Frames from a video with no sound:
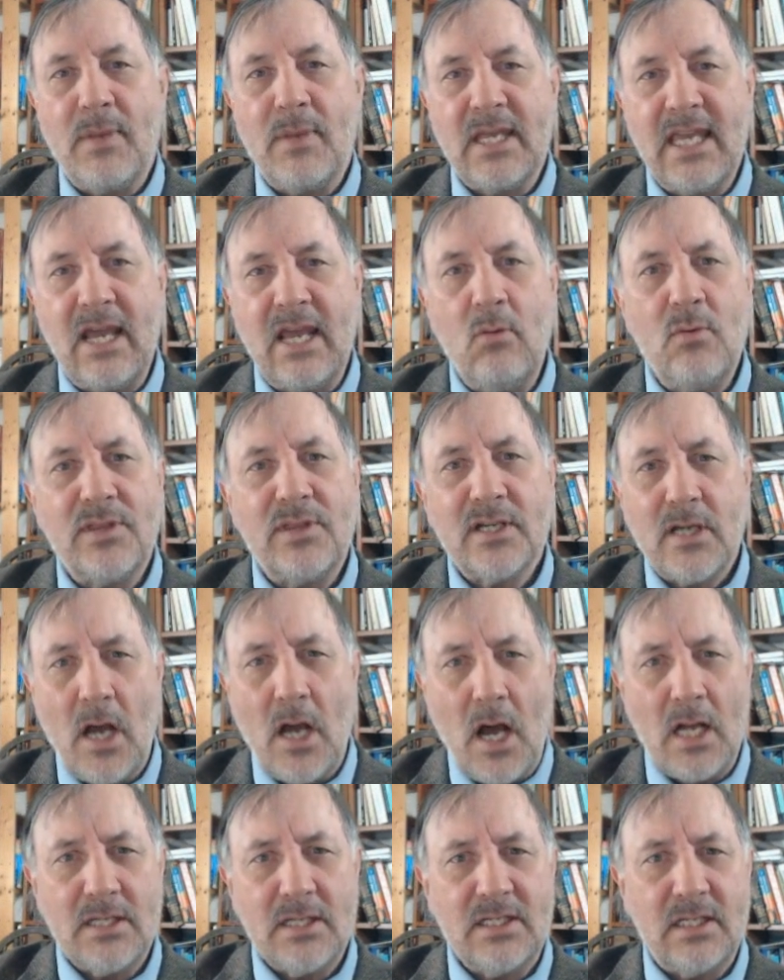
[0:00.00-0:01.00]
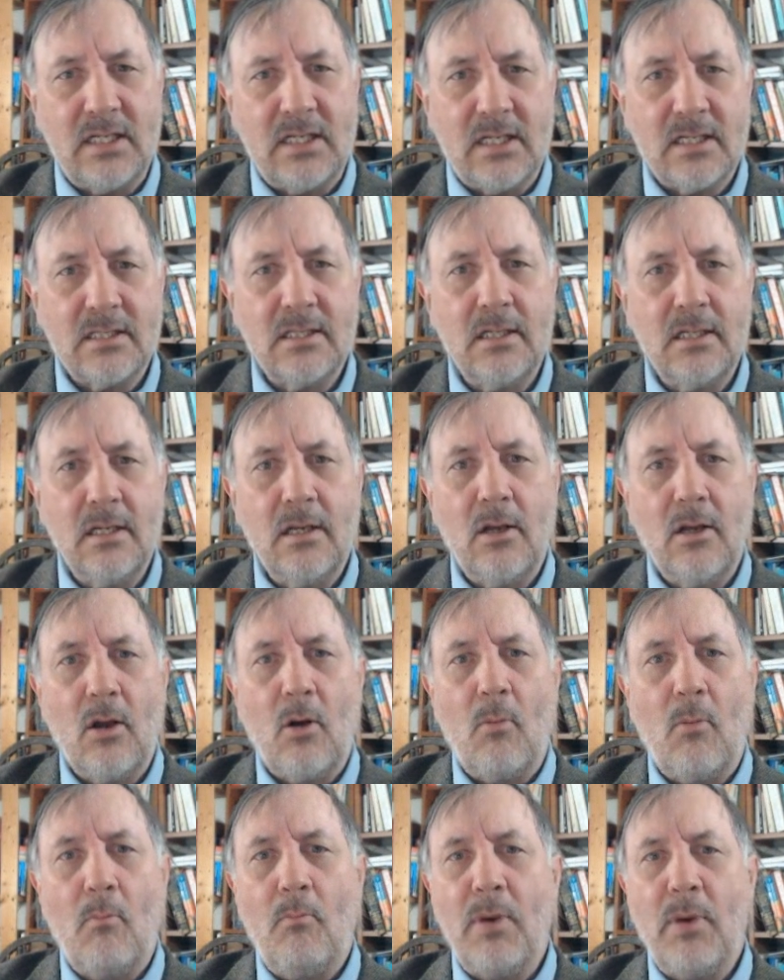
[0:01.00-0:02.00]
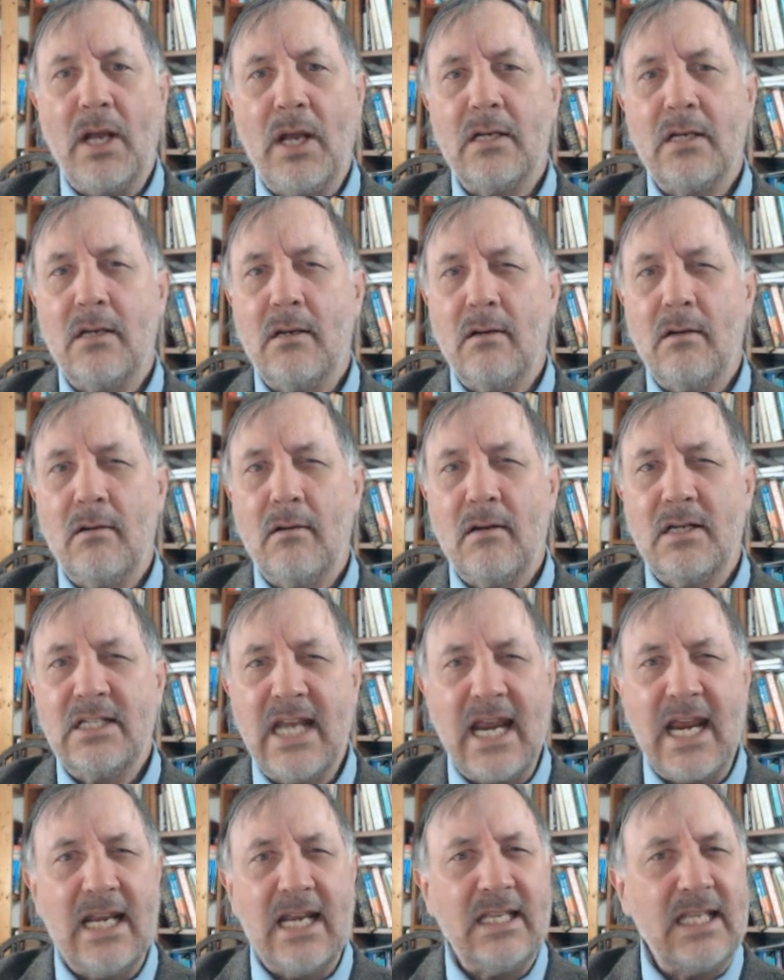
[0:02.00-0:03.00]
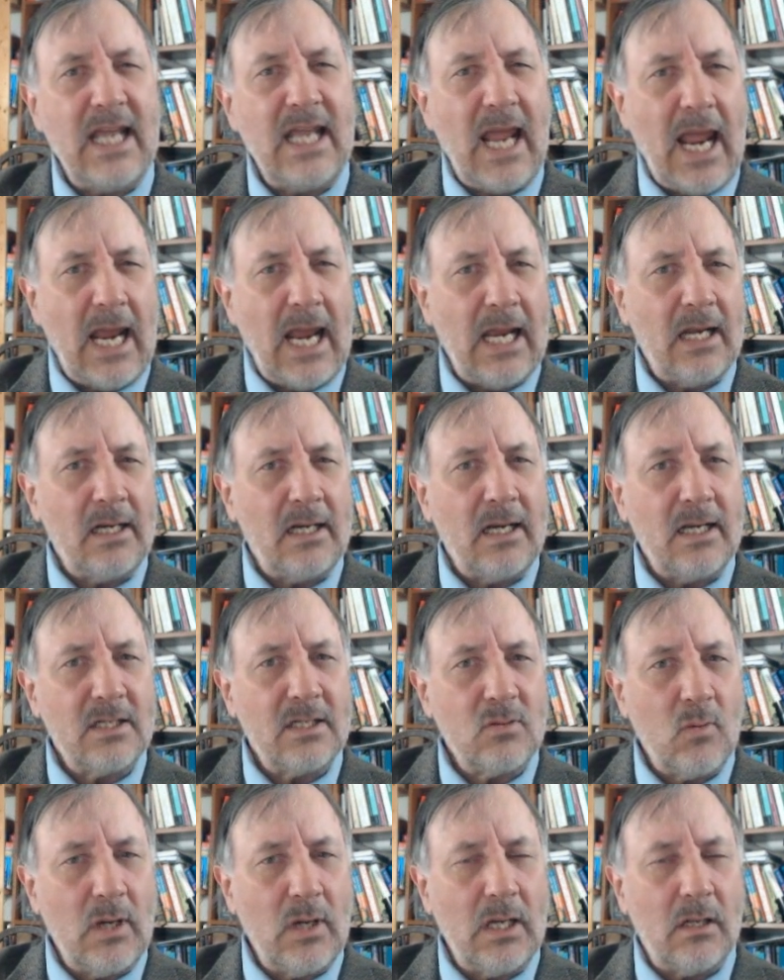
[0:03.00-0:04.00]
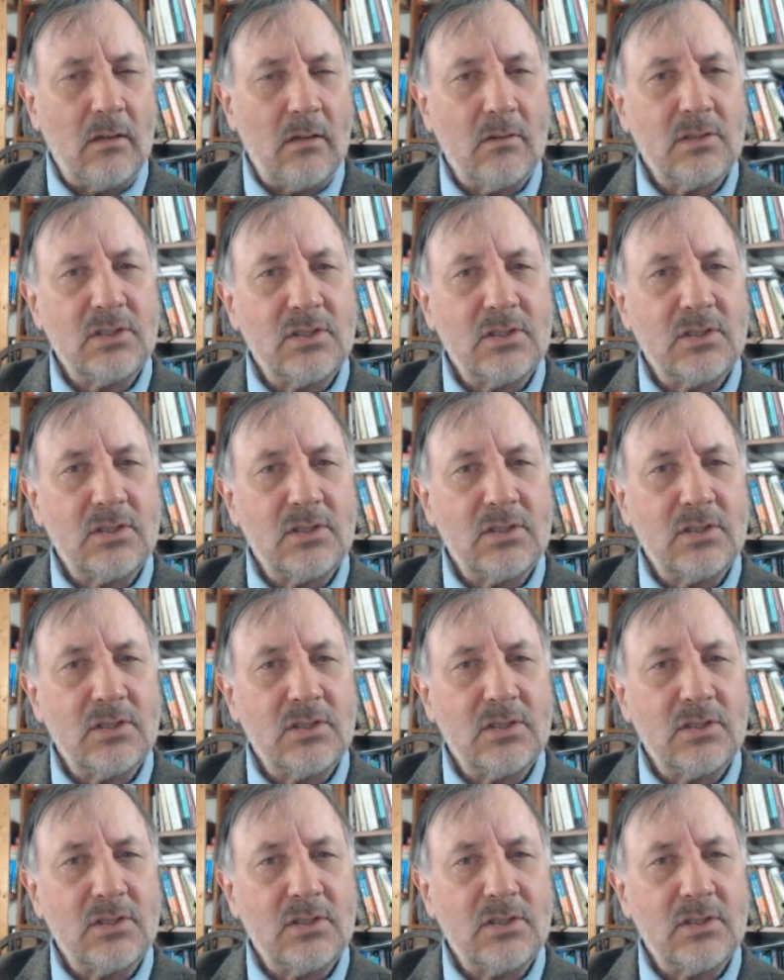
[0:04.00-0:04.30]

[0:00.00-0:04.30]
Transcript: begin with a consonant, but take the n as well.